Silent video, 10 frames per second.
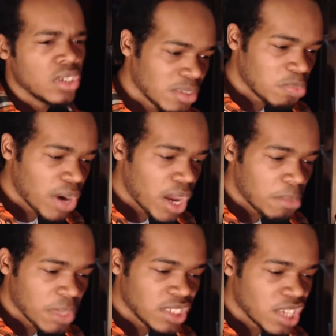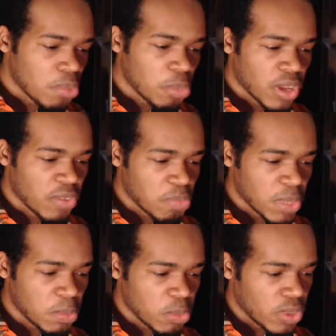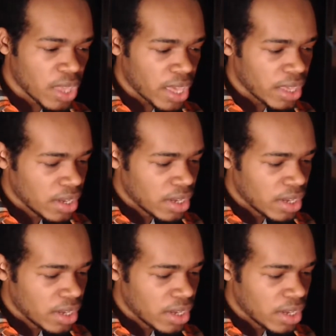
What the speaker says: A prime example of people that